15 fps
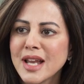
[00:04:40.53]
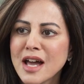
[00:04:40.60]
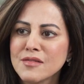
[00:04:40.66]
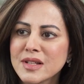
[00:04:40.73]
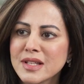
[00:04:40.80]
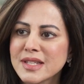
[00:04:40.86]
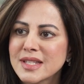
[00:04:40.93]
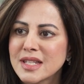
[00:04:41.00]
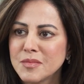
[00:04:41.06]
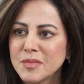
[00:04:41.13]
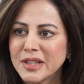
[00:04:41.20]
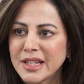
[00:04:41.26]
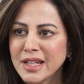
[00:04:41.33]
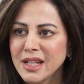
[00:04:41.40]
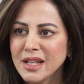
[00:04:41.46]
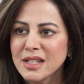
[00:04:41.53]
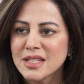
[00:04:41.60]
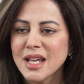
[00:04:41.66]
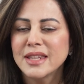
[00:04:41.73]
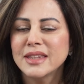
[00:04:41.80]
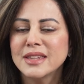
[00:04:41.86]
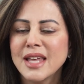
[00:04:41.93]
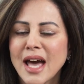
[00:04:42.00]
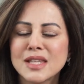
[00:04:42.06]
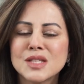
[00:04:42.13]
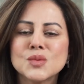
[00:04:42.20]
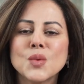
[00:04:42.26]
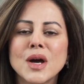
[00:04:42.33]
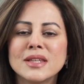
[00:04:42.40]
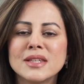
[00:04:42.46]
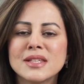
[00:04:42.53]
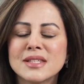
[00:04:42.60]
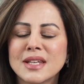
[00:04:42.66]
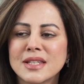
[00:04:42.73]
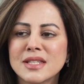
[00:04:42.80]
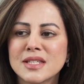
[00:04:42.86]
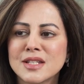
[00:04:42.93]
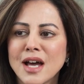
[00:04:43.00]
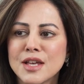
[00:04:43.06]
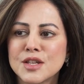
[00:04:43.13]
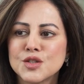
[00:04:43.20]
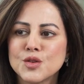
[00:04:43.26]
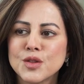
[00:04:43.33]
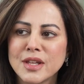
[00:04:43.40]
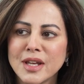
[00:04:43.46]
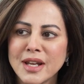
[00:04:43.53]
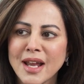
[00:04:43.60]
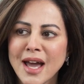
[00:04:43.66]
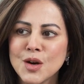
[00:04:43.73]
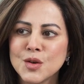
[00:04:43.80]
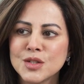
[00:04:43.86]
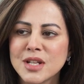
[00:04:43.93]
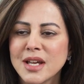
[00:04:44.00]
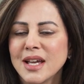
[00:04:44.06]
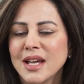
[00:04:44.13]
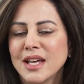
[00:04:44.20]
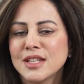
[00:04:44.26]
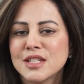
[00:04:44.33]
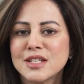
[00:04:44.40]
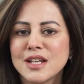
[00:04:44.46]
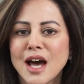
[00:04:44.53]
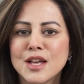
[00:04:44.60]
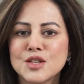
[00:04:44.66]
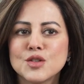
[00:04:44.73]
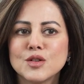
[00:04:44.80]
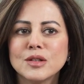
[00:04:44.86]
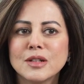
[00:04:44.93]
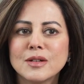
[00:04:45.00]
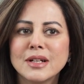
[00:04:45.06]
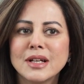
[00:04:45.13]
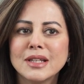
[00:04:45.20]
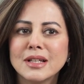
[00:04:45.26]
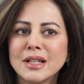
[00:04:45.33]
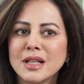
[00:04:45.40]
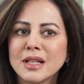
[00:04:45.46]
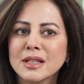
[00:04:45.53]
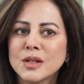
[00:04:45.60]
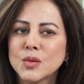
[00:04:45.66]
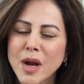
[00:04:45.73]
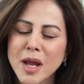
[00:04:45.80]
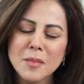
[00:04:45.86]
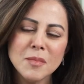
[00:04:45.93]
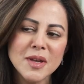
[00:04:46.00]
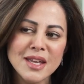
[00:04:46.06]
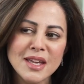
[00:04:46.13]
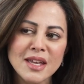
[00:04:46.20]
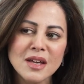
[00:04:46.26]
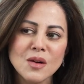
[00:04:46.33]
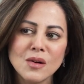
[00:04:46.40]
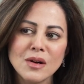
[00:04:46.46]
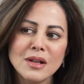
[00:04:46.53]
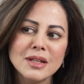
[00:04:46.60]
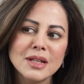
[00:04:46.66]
levels deplete, and that's why the skin starts to thin out and starts to look a little crepey or a